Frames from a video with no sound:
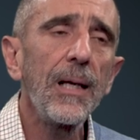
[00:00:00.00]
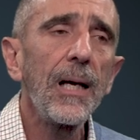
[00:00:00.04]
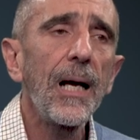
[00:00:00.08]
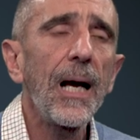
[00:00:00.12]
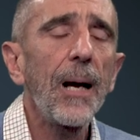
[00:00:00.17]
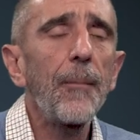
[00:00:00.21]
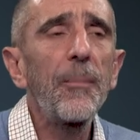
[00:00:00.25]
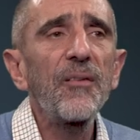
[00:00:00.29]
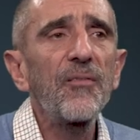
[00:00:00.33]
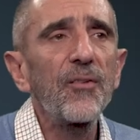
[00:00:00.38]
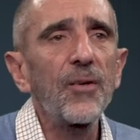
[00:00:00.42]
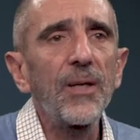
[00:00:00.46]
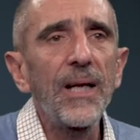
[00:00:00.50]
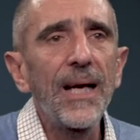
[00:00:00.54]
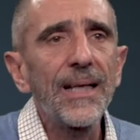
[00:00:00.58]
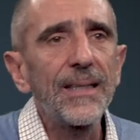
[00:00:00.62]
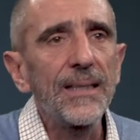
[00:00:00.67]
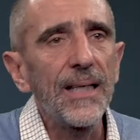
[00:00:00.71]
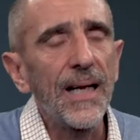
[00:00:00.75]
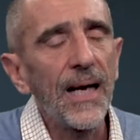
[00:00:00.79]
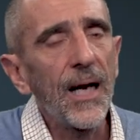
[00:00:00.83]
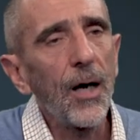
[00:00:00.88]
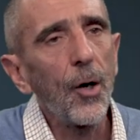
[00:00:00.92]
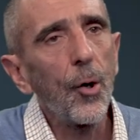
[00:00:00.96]
Apart from that,
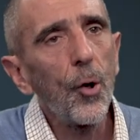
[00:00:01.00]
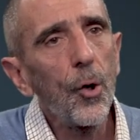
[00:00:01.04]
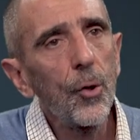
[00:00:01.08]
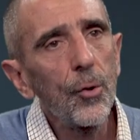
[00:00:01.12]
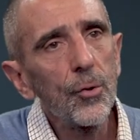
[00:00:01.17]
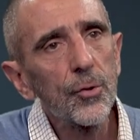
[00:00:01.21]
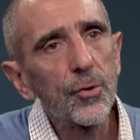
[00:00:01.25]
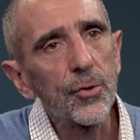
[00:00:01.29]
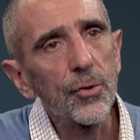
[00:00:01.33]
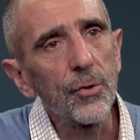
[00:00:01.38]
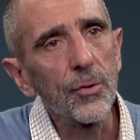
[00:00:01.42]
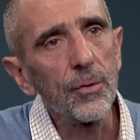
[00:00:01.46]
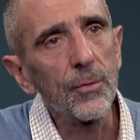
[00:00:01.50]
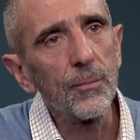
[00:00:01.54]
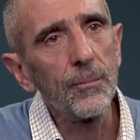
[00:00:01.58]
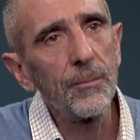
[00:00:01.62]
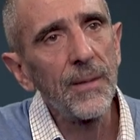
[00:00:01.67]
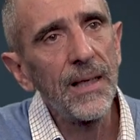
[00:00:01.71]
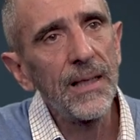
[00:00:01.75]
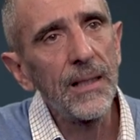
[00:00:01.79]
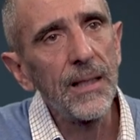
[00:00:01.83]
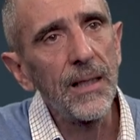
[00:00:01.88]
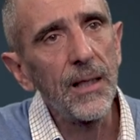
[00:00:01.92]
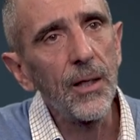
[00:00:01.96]
there are also
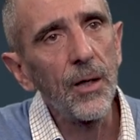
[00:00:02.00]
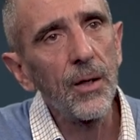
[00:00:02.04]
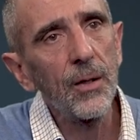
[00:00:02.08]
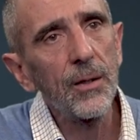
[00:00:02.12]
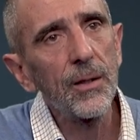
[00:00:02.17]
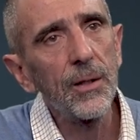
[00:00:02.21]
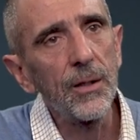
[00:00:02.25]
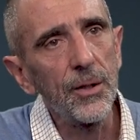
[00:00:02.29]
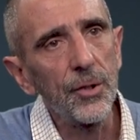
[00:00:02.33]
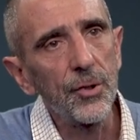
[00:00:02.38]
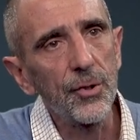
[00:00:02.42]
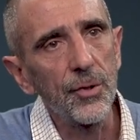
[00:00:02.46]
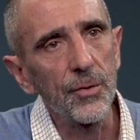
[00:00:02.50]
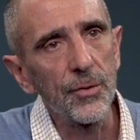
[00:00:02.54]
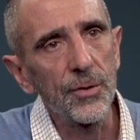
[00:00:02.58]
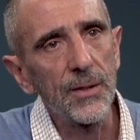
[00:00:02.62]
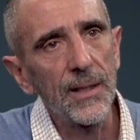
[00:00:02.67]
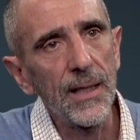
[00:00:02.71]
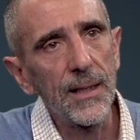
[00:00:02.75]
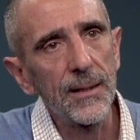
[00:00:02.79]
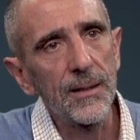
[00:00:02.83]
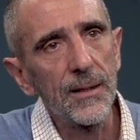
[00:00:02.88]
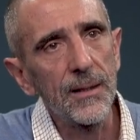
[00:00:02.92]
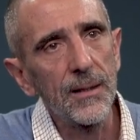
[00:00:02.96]
many other issues
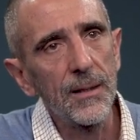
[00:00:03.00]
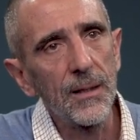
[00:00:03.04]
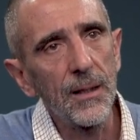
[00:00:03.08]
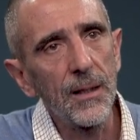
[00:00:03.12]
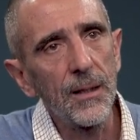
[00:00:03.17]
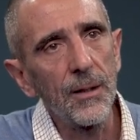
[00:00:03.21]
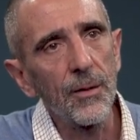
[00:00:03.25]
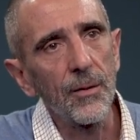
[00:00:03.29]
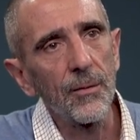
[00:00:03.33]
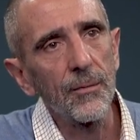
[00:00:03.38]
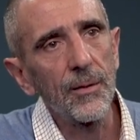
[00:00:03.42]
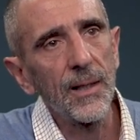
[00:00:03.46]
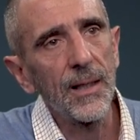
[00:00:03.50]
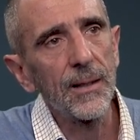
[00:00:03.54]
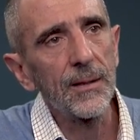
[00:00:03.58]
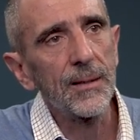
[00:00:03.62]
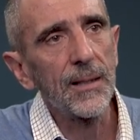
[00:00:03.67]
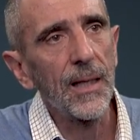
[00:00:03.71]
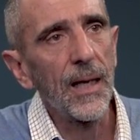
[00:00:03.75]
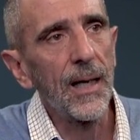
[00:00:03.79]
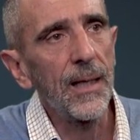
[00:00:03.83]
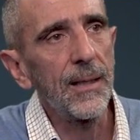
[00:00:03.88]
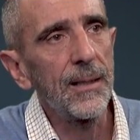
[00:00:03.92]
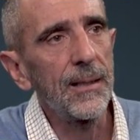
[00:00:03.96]
that you know
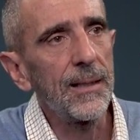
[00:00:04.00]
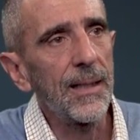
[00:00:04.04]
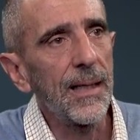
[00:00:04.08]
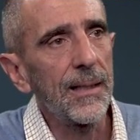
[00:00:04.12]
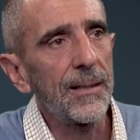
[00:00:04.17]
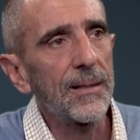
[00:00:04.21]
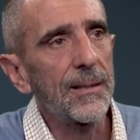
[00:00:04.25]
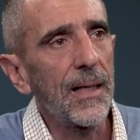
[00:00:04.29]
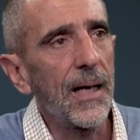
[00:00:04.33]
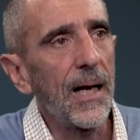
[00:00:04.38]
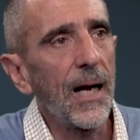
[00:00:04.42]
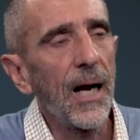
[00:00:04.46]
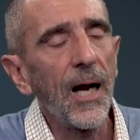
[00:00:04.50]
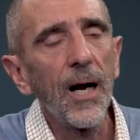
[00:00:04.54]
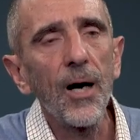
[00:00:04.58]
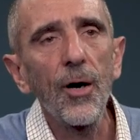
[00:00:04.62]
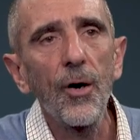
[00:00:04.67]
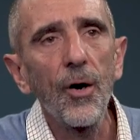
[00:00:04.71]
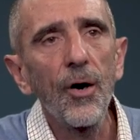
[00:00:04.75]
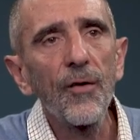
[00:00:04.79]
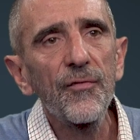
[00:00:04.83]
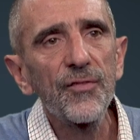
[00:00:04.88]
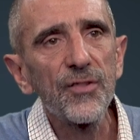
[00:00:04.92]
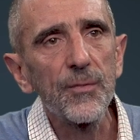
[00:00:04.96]
that uh, that uh,
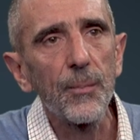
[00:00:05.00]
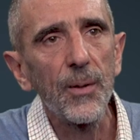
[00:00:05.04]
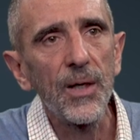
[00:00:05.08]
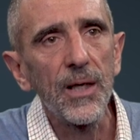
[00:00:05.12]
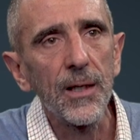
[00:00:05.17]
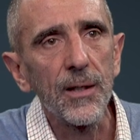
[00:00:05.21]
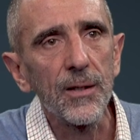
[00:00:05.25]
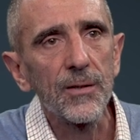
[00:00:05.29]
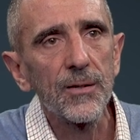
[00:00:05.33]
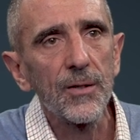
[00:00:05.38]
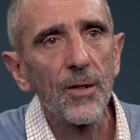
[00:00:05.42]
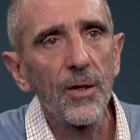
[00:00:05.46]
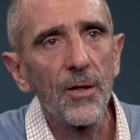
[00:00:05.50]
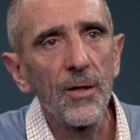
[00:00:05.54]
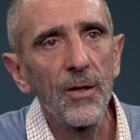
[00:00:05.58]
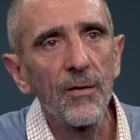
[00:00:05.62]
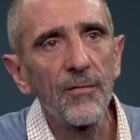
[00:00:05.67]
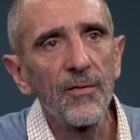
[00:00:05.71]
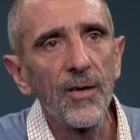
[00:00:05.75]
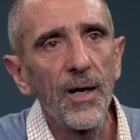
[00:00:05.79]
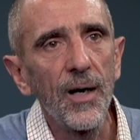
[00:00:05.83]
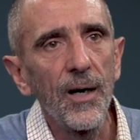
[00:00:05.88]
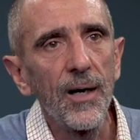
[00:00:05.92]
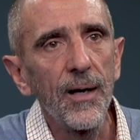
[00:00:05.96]
are offsprings
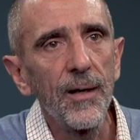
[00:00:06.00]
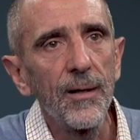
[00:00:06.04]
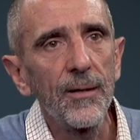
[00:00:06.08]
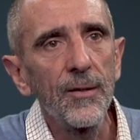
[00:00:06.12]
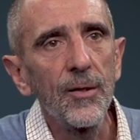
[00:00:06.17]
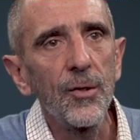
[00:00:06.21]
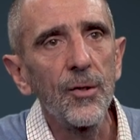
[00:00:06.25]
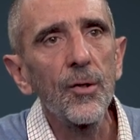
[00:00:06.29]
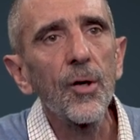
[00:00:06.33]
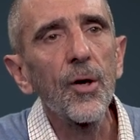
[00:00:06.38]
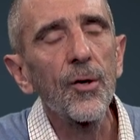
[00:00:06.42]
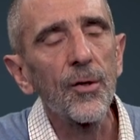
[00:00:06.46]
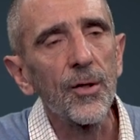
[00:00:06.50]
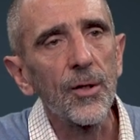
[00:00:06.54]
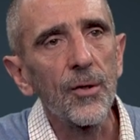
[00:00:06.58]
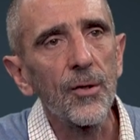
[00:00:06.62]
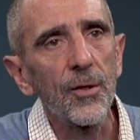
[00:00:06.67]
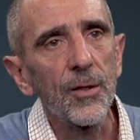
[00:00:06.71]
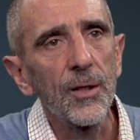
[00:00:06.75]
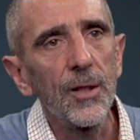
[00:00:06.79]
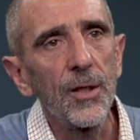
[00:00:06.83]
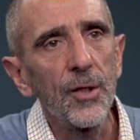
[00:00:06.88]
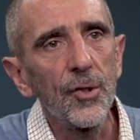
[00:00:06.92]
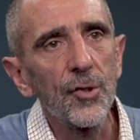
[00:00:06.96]
of uh, the
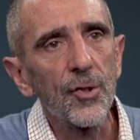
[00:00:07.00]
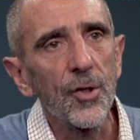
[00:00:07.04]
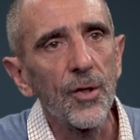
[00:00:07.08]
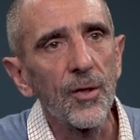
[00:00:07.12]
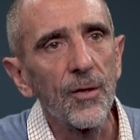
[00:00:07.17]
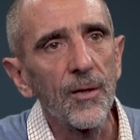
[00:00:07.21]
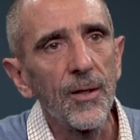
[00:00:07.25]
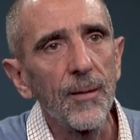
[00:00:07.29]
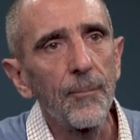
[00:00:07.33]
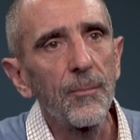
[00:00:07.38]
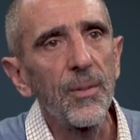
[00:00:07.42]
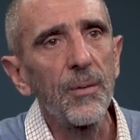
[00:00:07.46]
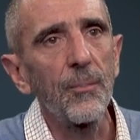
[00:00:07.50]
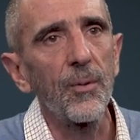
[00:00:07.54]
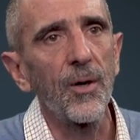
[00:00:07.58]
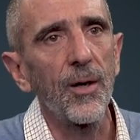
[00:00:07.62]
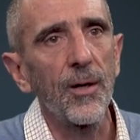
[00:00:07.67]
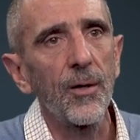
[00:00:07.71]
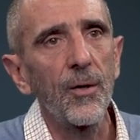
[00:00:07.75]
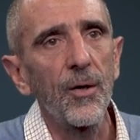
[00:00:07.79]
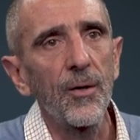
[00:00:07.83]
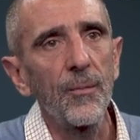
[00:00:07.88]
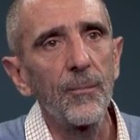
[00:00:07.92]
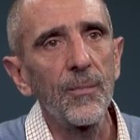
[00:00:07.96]
non-recognition that people
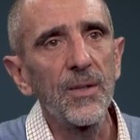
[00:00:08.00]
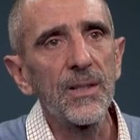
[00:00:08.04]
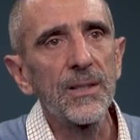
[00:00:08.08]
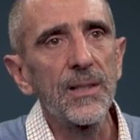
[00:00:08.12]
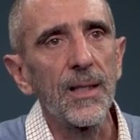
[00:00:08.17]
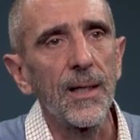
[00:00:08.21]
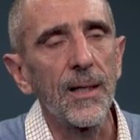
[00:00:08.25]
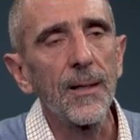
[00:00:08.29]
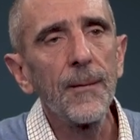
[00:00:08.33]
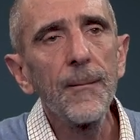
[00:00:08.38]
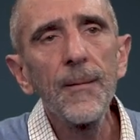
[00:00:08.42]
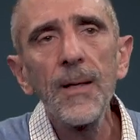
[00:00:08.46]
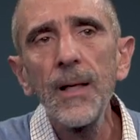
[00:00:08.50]
have gone missing.